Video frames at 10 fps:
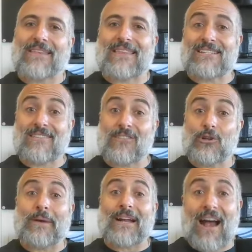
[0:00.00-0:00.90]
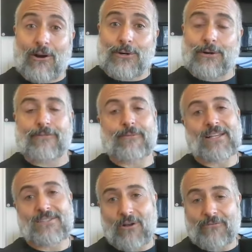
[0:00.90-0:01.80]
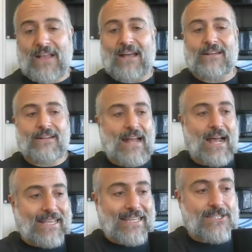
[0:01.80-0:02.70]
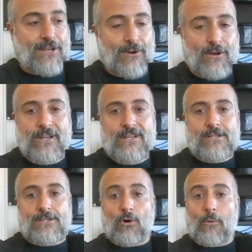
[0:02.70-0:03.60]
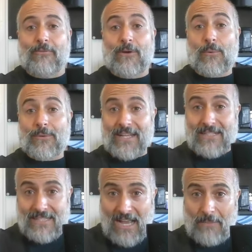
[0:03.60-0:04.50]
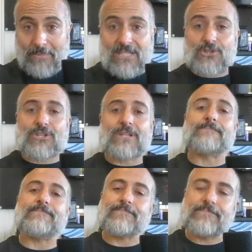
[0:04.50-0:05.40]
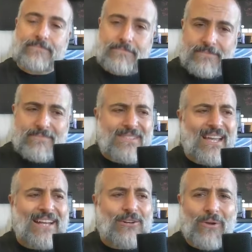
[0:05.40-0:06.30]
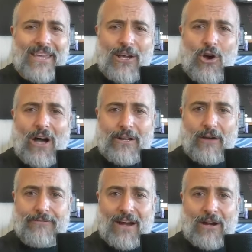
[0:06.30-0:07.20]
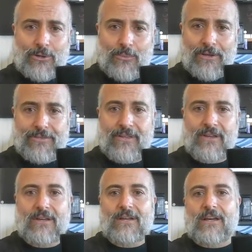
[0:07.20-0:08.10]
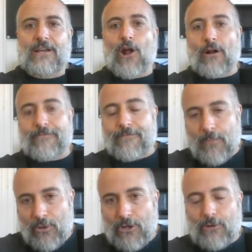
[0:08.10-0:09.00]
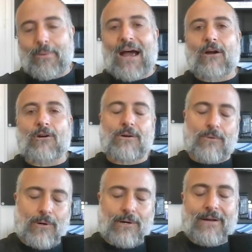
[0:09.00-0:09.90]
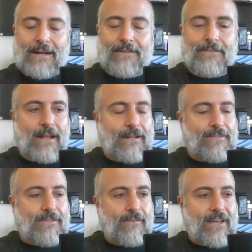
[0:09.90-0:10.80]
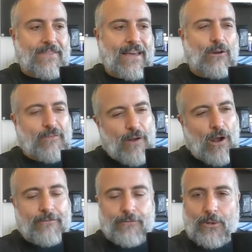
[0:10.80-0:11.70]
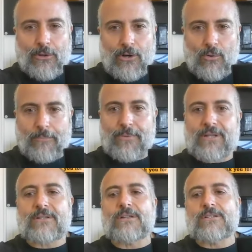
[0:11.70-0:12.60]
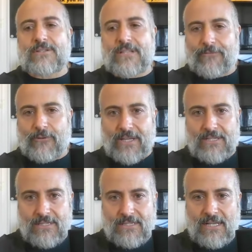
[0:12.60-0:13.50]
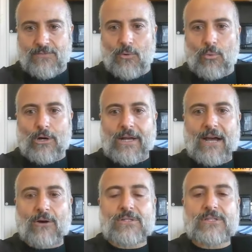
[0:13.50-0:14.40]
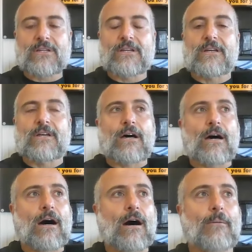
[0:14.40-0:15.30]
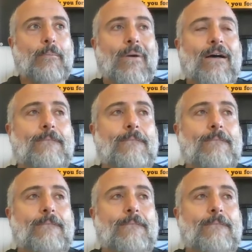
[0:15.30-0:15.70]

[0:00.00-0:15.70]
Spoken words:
things a little bit harder for myself, not easier. So hopefully when we get to the competition, I don't get caught off guard with an unfamiliar bar or anything like that, unfamiliar equipment. It's definitely a successful workout. Um,